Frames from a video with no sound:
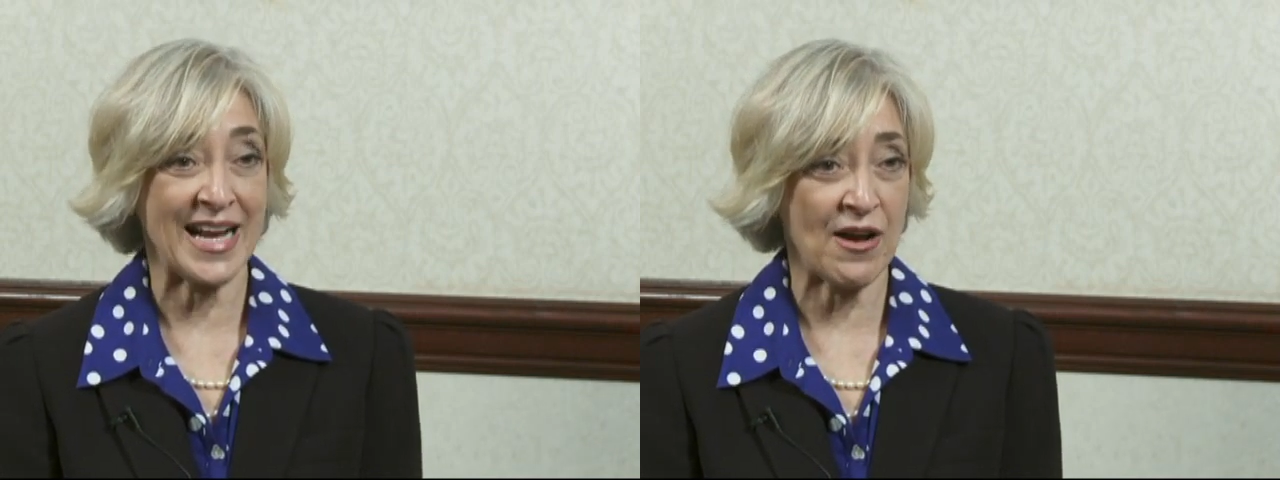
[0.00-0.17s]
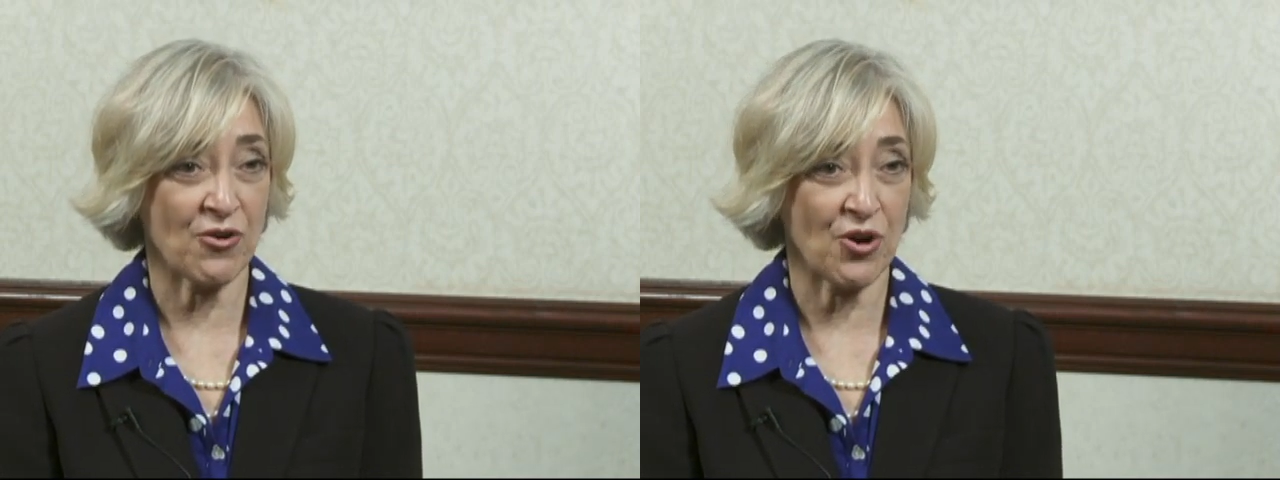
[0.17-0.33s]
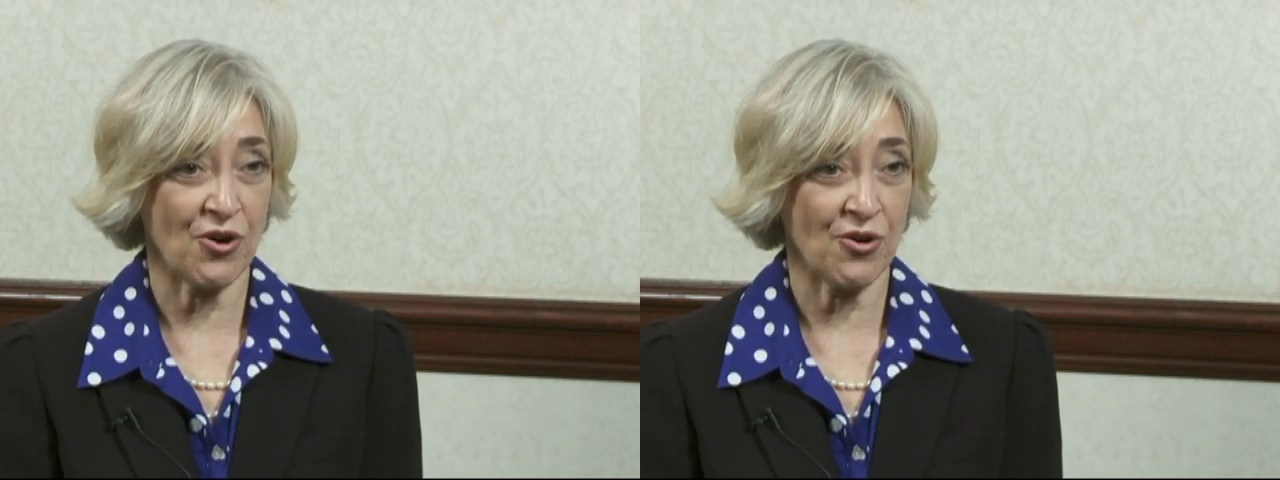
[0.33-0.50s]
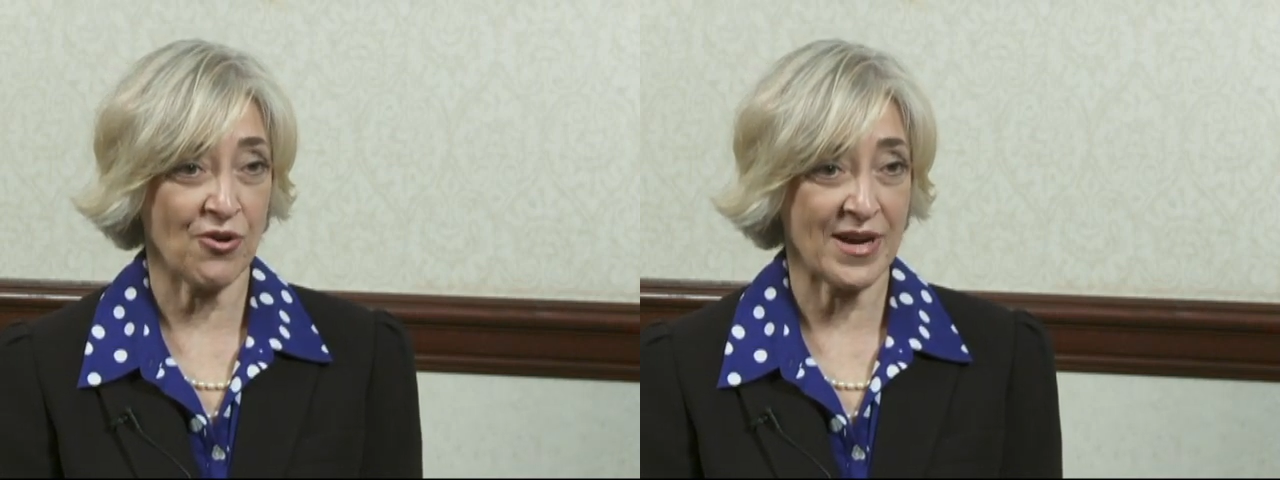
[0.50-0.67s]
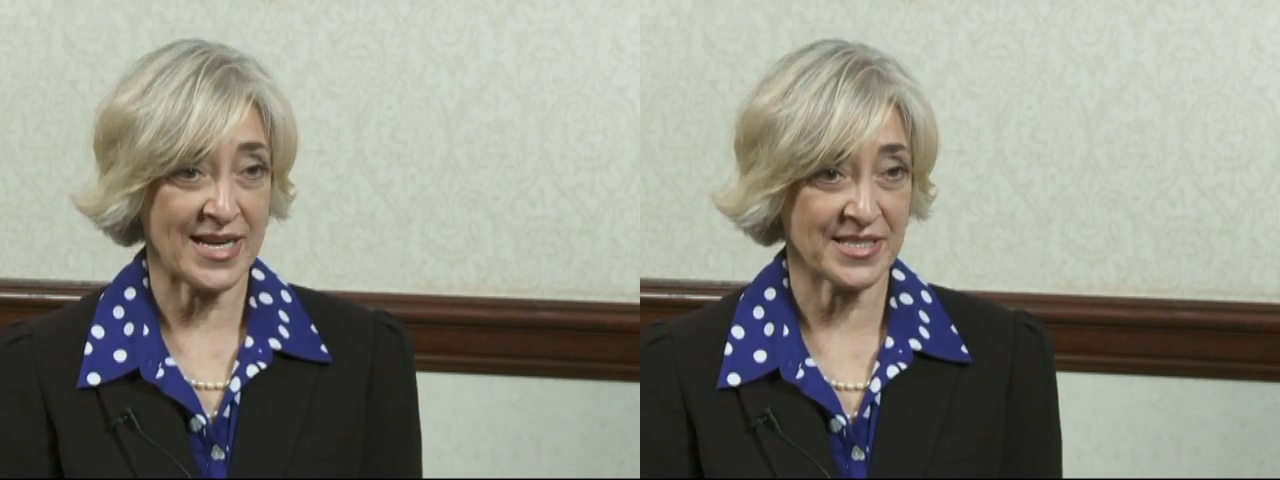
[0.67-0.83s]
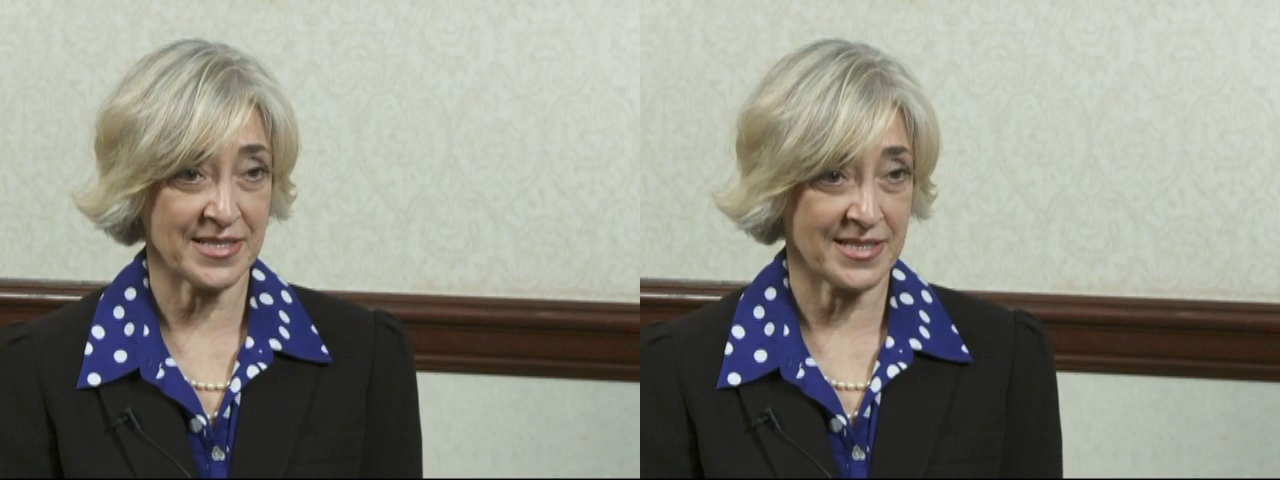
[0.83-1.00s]
alcohol
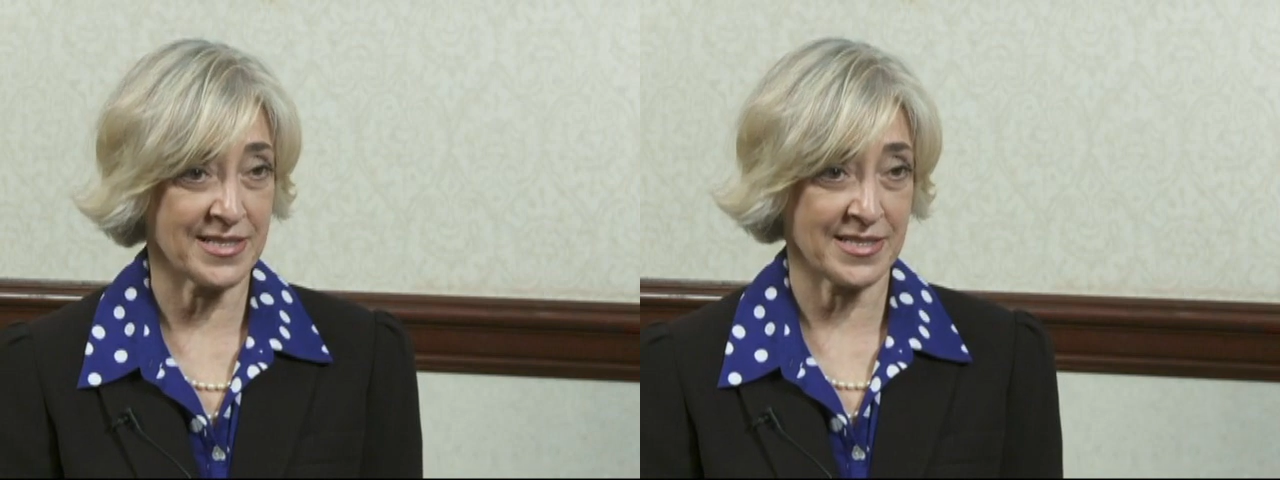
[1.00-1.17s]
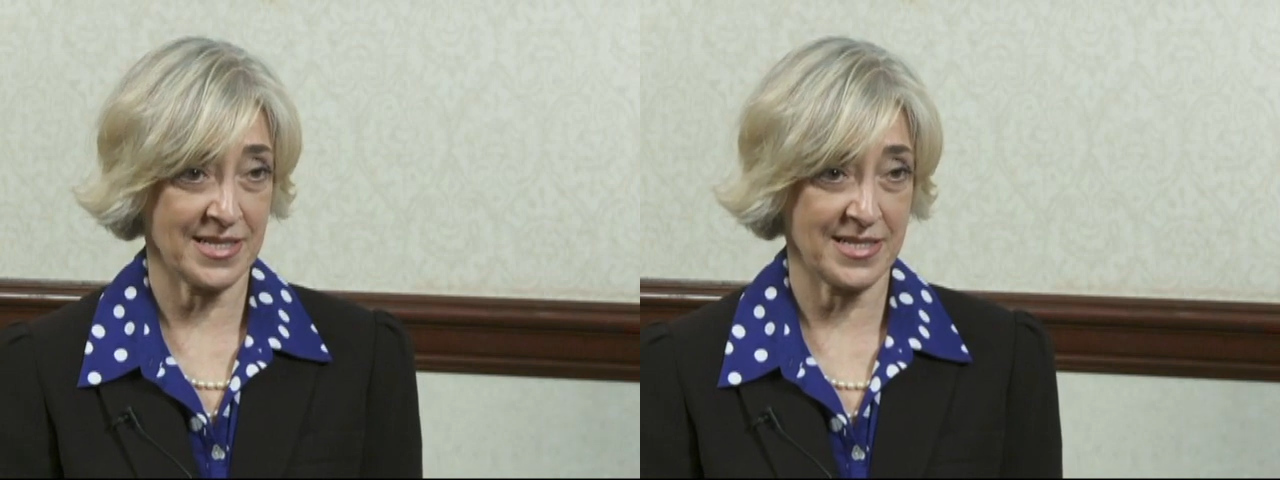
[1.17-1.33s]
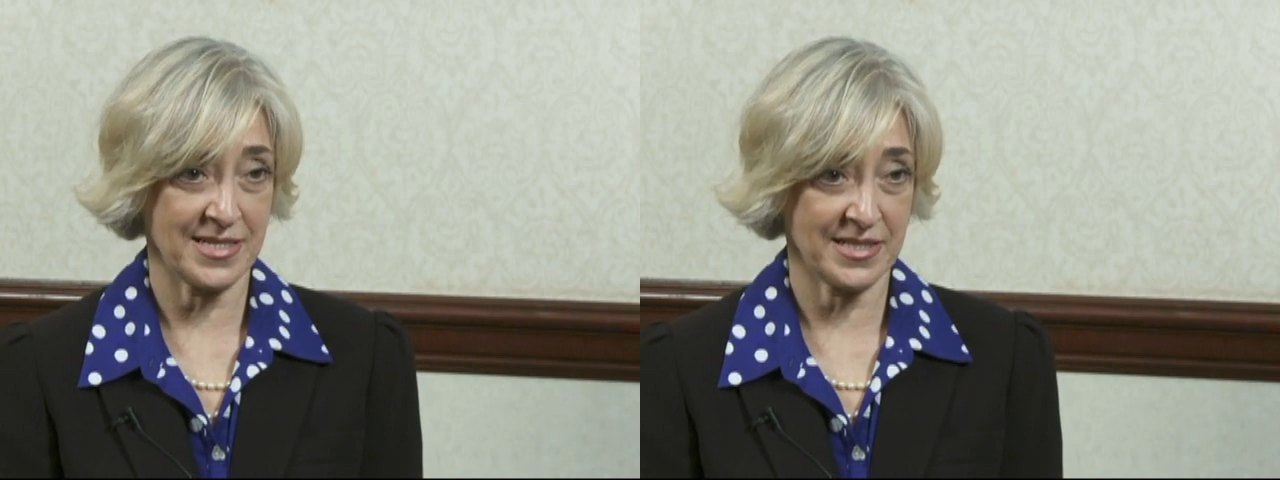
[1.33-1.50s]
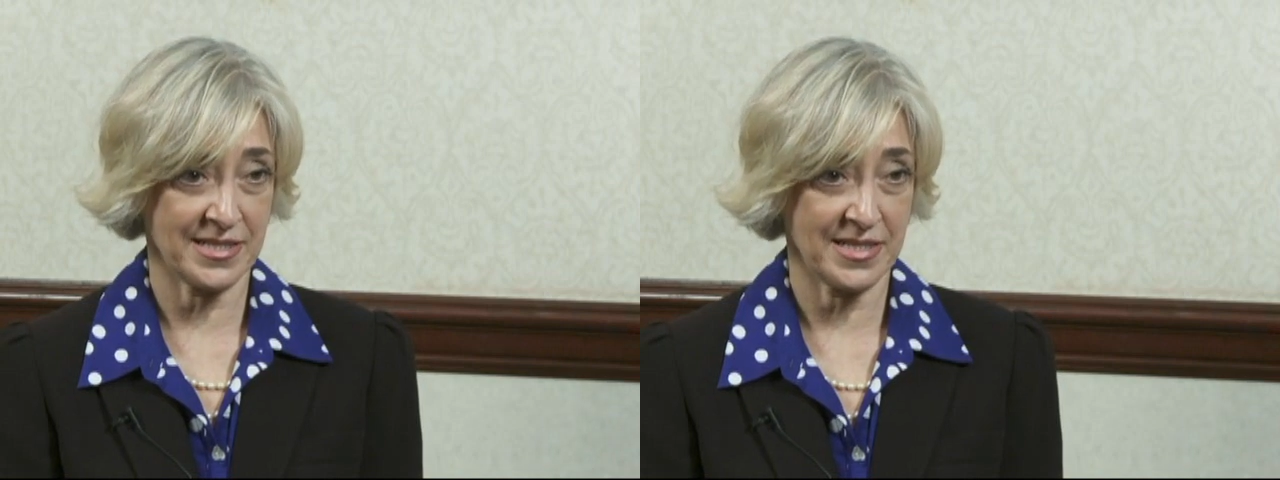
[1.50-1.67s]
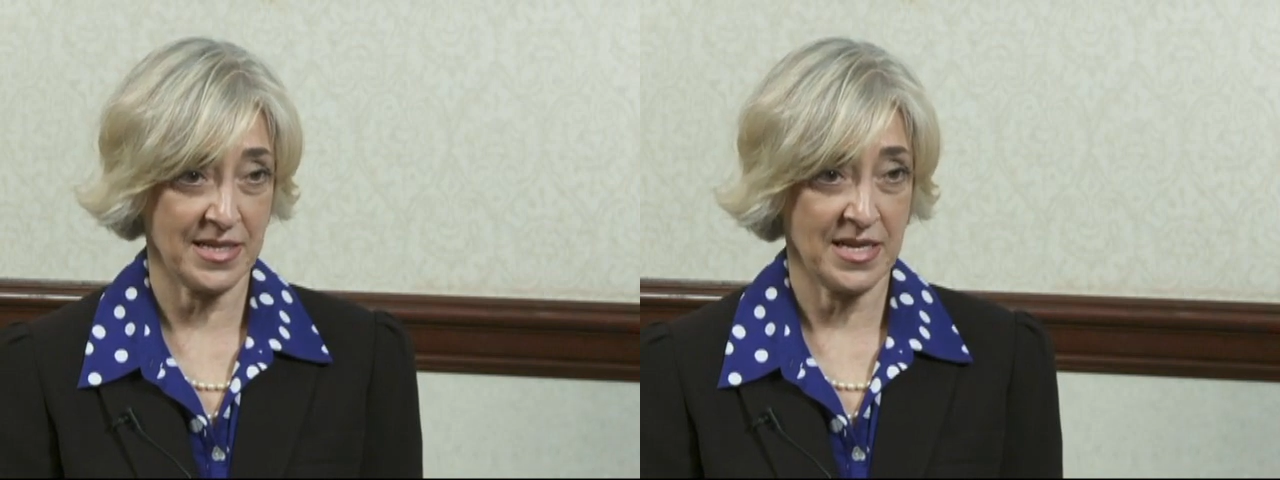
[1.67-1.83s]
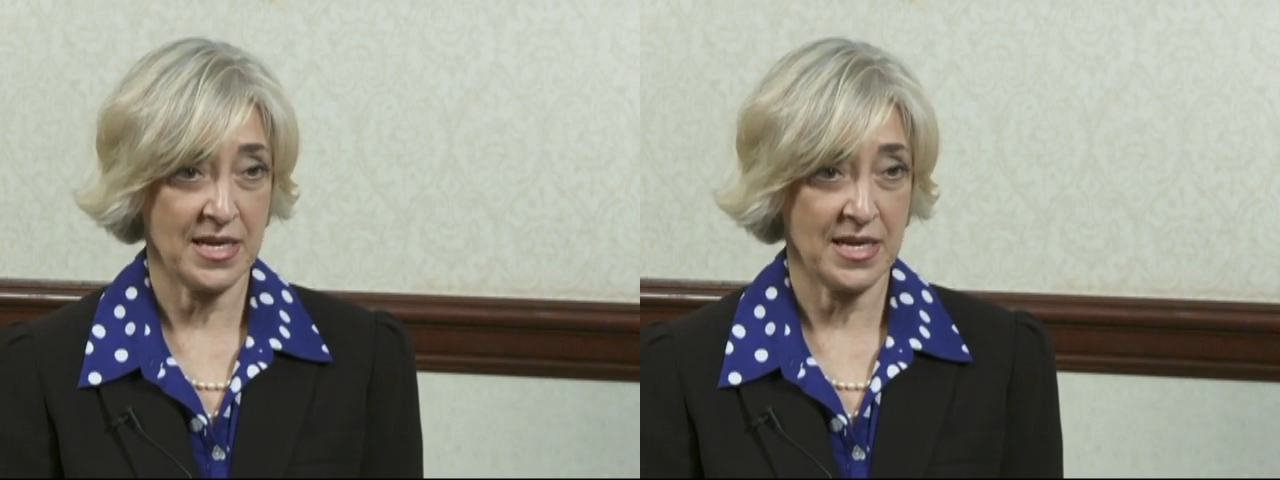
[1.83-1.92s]
as a disease.